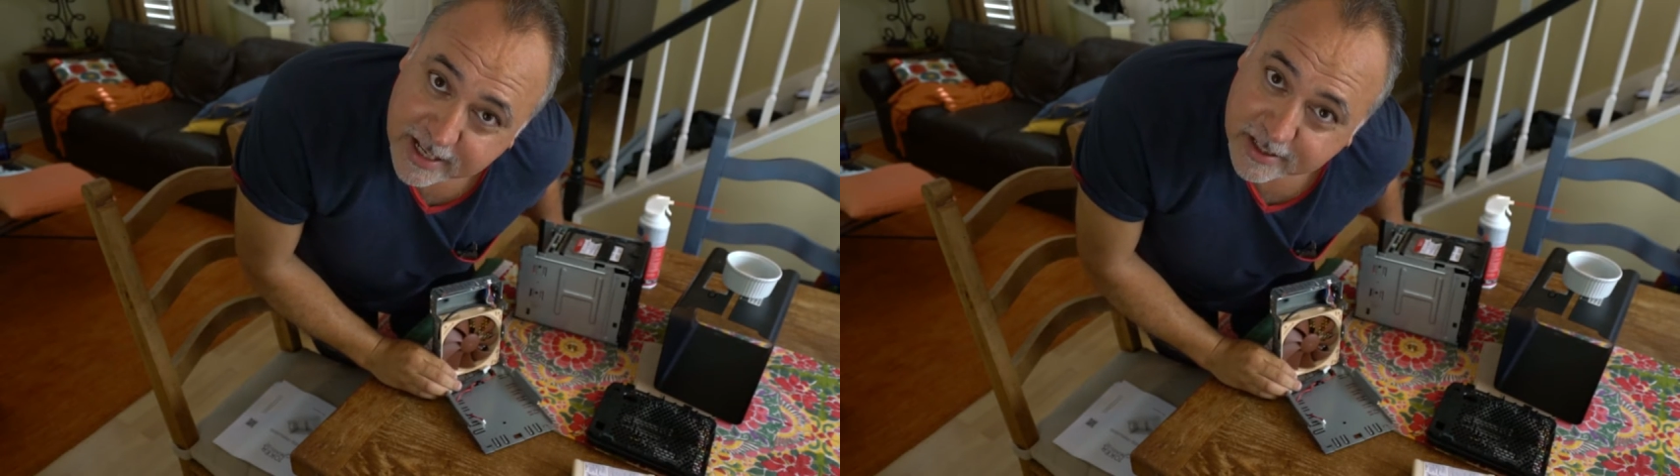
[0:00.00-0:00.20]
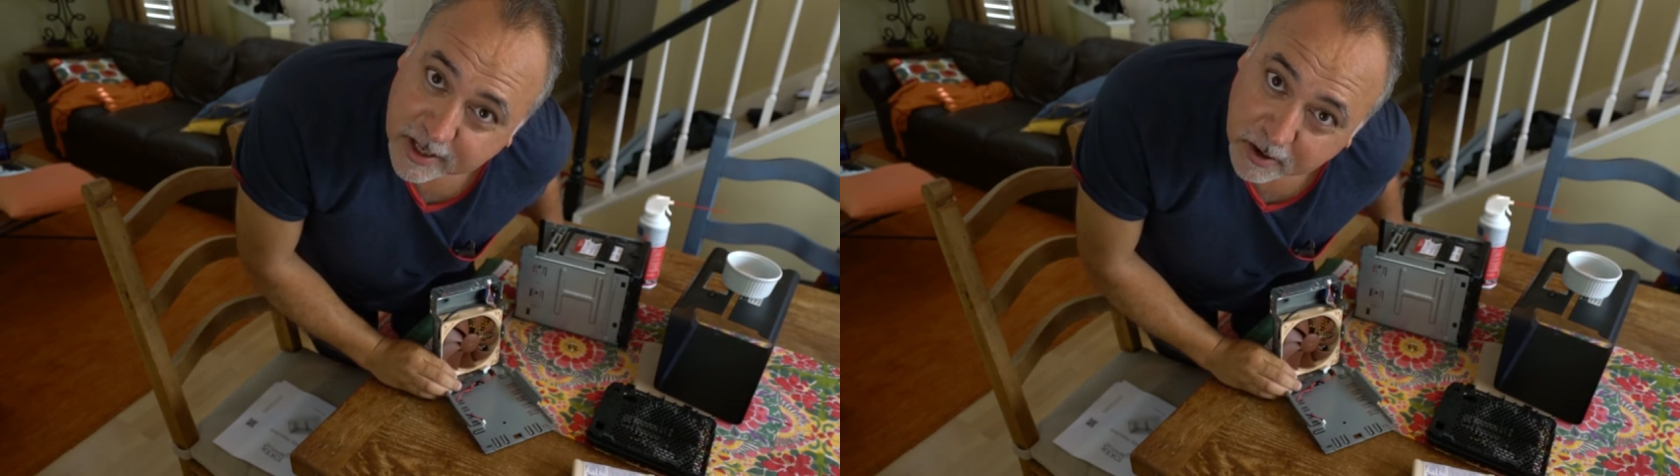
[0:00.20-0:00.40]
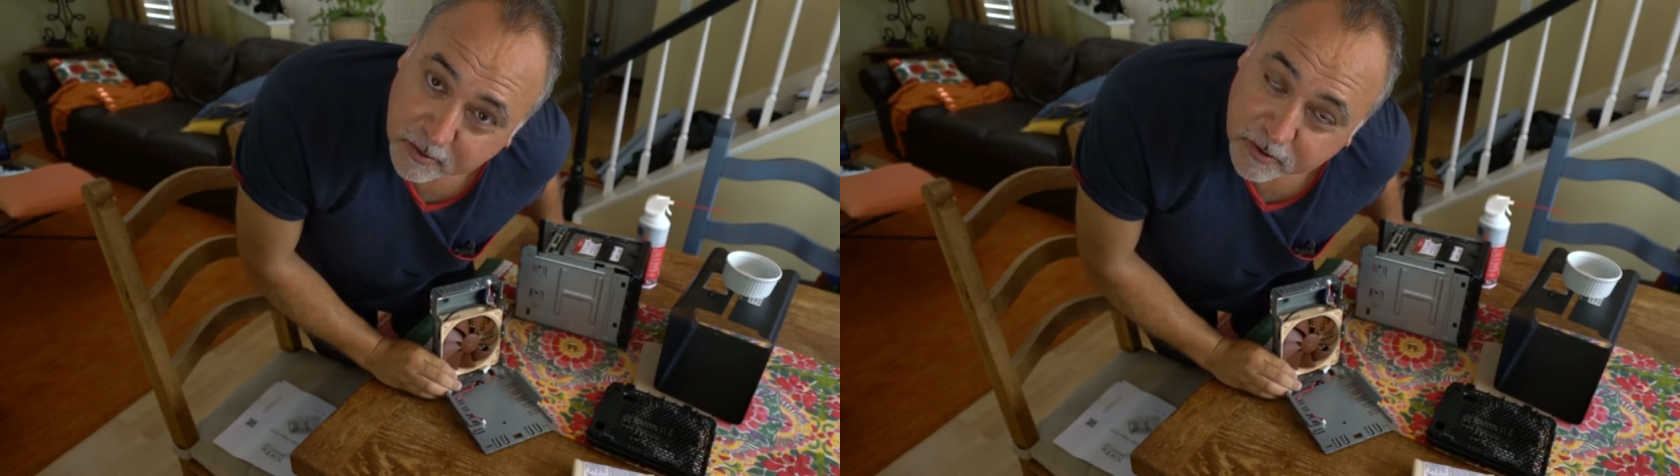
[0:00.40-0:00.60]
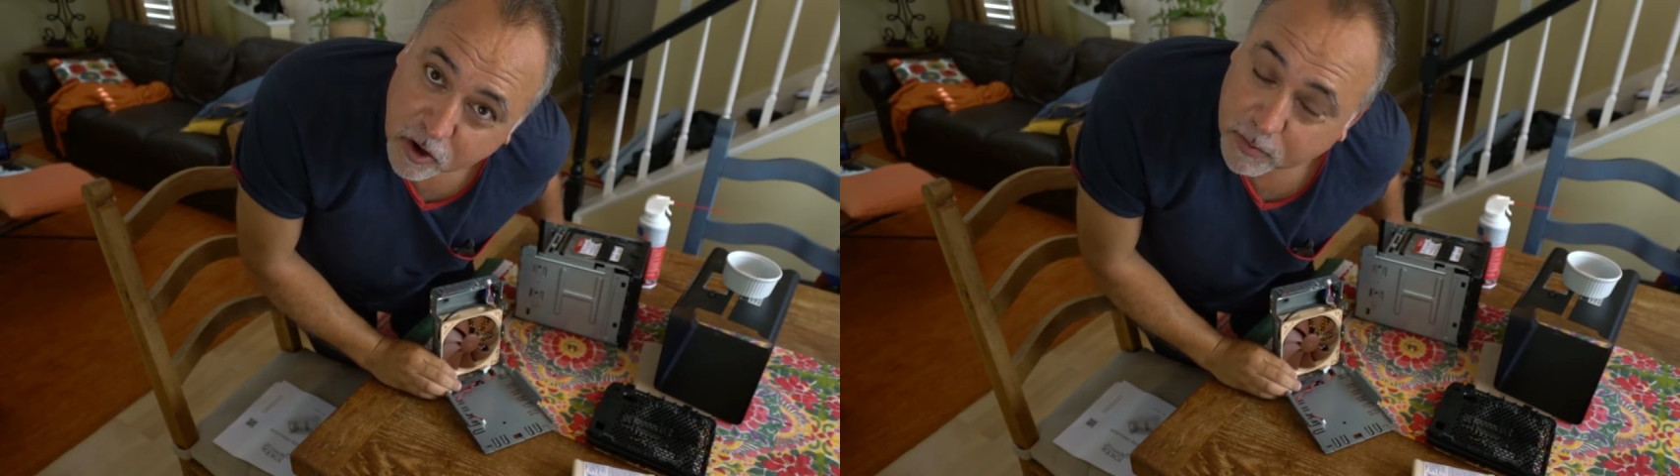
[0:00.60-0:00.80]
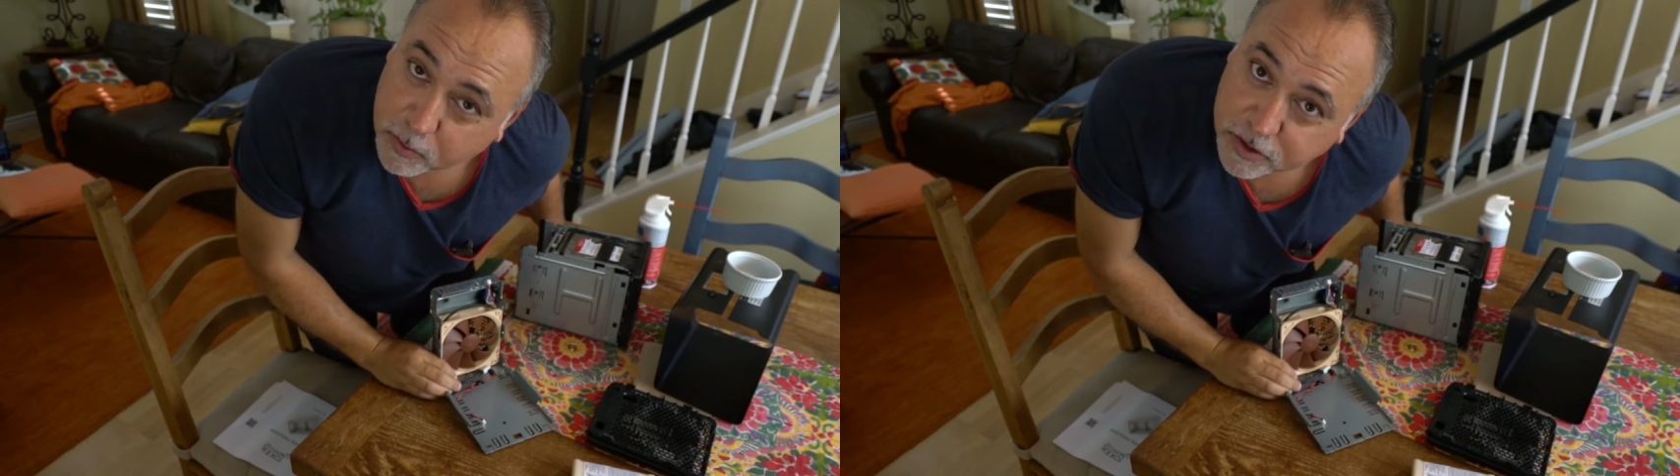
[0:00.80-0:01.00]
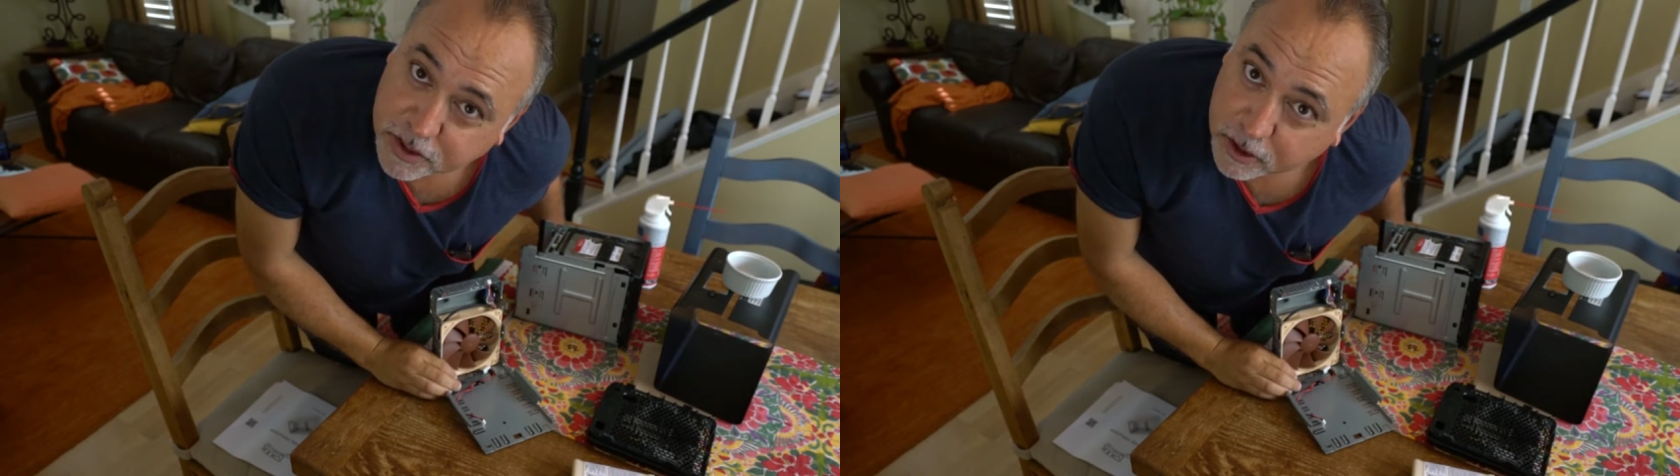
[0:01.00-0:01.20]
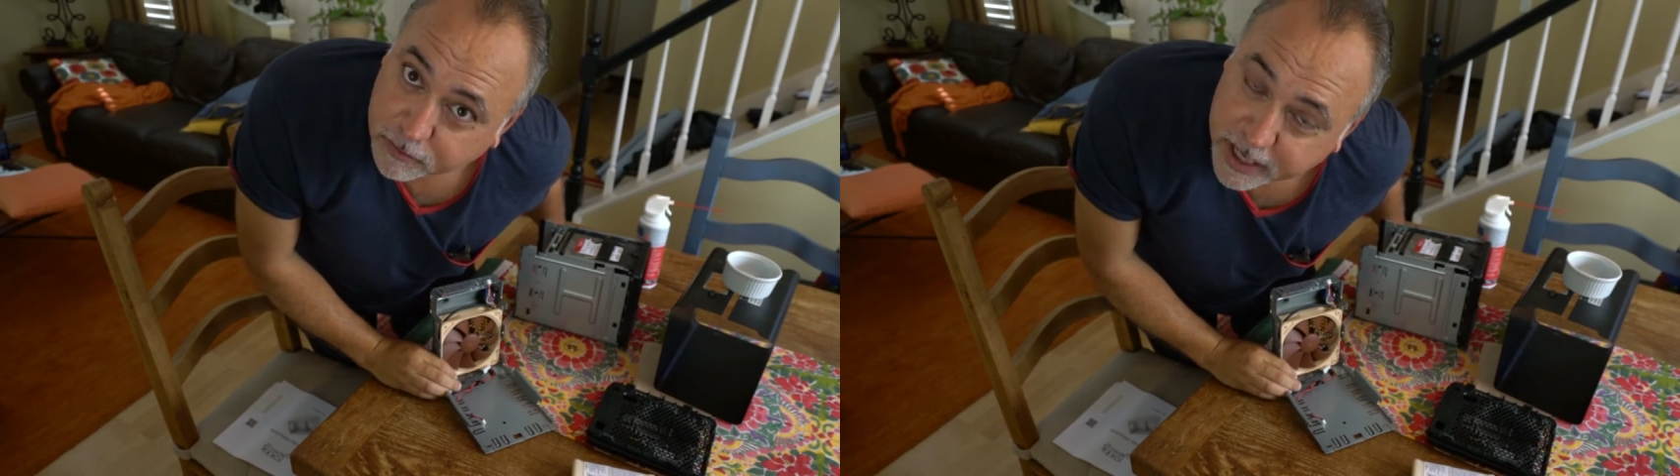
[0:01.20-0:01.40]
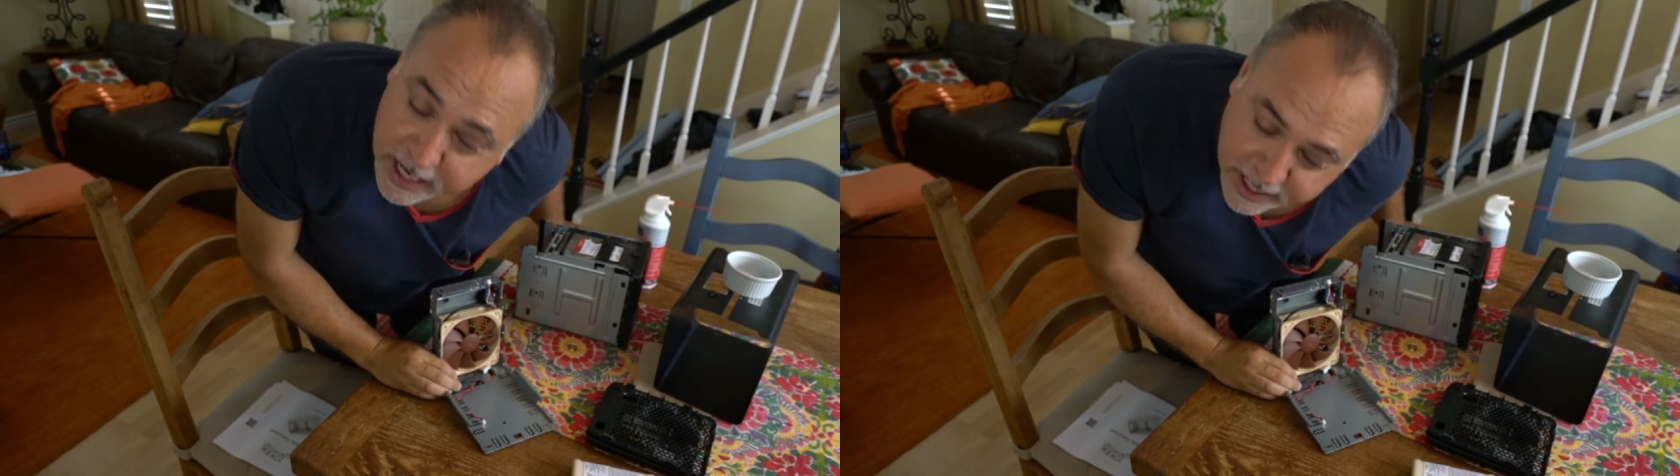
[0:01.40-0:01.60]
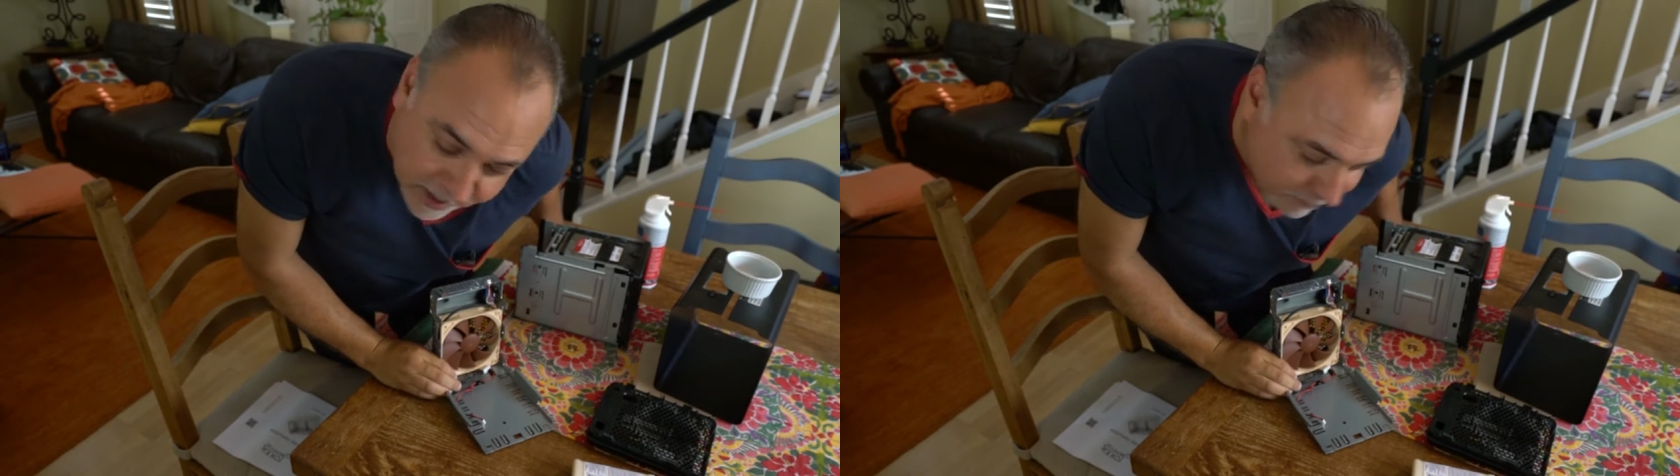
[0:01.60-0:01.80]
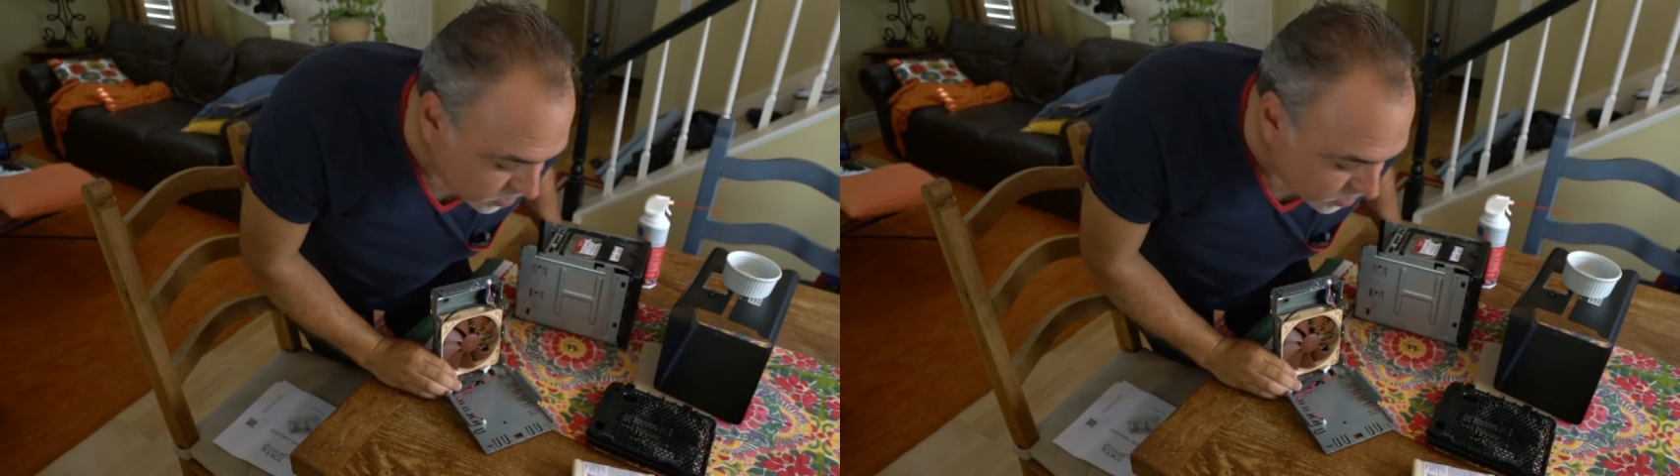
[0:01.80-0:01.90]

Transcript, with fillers: so the Drobo was still overheating.